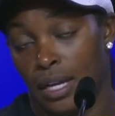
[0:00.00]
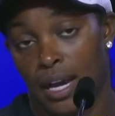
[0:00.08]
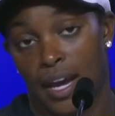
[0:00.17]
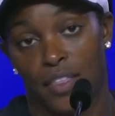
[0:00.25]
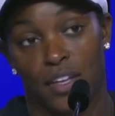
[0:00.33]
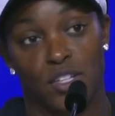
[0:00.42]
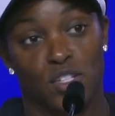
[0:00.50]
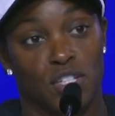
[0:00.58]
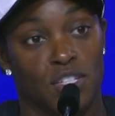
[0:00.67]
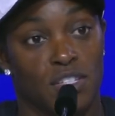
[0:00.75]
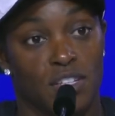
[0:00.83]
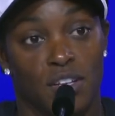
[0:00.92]
I think
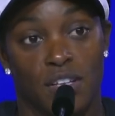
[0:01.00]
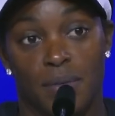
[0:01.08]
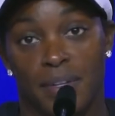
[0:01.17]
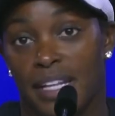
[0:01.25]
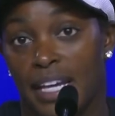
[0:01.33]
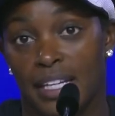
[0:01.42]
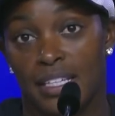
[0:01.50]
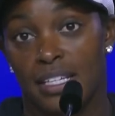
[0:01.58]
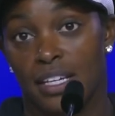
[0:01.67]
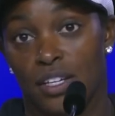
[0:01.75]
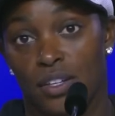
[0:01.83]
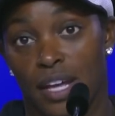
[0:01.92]
she's the only one that can
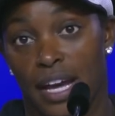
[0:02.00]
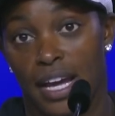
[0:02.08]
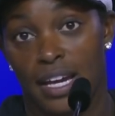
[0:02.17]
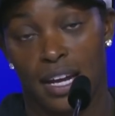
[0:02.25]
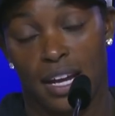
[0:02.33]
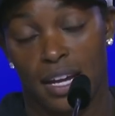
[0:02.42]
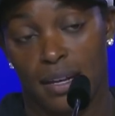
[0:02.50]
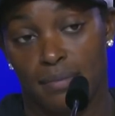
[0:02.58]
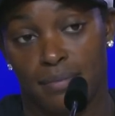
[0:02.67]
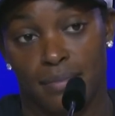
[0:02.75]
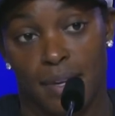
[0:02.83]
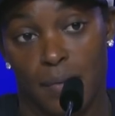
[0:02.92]
tell you that.
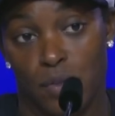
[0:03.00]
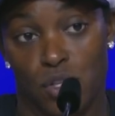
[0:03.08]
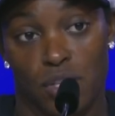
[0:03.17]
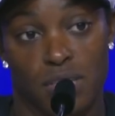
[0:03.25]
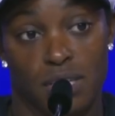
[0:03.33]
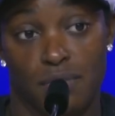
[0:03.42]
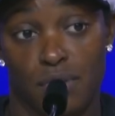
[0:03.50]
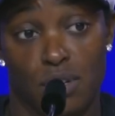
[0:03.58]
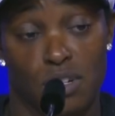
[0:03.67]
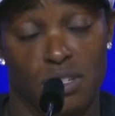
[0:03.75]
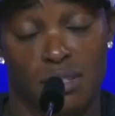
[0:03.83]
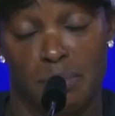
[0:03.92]
I'm sure it's
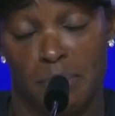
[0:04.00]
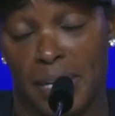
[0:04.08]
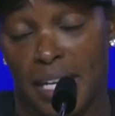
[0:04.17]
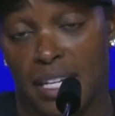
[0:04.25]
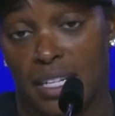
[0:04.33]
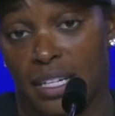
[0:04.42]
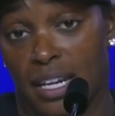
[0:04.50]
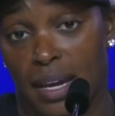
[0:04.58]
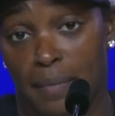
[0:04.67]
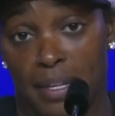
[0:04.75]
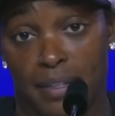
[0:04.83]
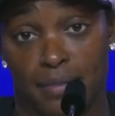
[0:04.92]
difficult, but, I
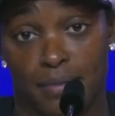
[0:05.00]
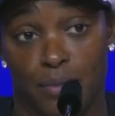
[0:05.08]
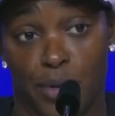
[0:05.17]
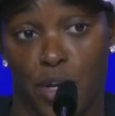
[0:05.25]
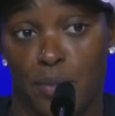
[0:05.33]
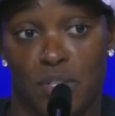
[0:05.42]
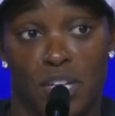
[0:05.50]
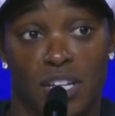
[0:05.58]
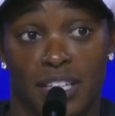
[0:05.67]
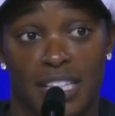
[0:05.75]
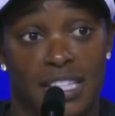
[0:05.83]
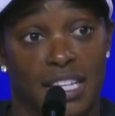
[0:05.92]
mean, we hope she all
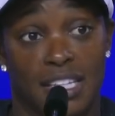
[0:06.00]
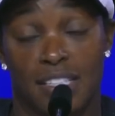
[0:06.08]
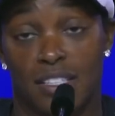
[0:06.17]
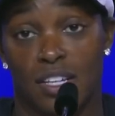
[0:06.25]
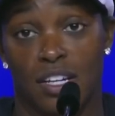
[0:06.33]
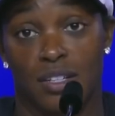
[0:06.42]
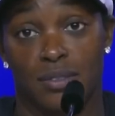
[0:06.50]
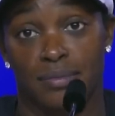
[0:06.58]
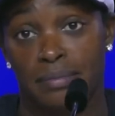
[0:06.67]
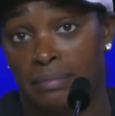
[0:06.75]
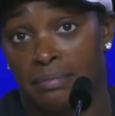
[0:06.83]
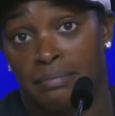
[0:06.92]
gets it, so
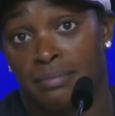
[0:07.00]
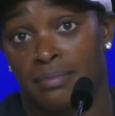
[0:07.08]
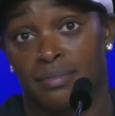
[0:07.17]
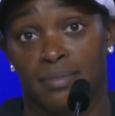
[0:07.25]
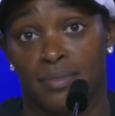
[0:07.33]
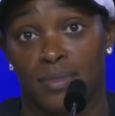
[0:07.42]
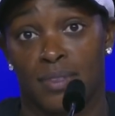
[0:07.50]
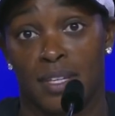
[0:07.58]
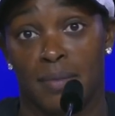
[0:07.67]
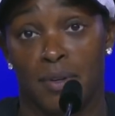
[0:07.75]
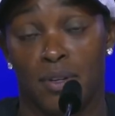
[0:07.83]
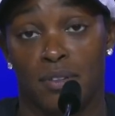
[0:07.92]

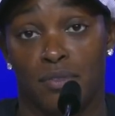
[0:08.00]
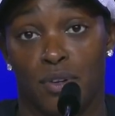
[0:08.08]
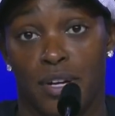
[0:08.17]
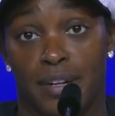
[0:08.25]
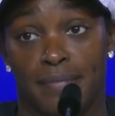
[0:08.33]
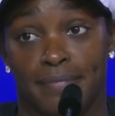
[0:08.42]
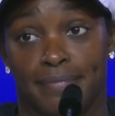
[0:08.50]
keep going for it.